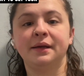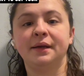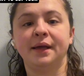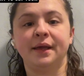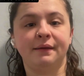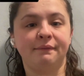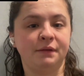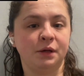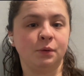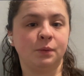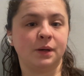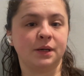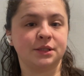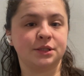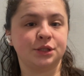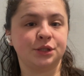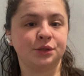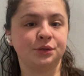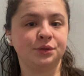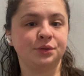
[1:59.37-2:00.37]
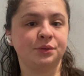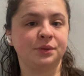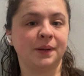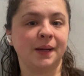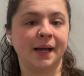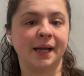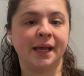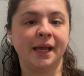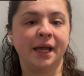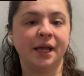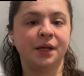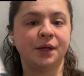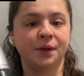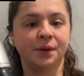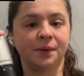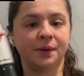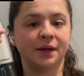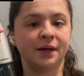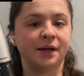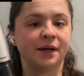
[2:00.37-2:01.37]
if you want to get
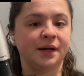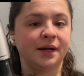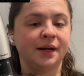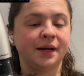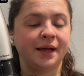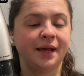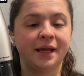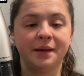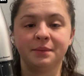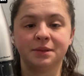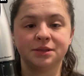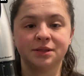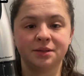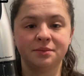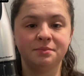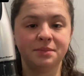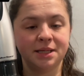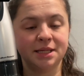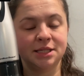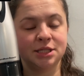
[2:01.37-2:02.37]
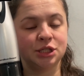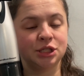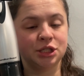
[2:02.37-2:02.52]
your Hamilton Beach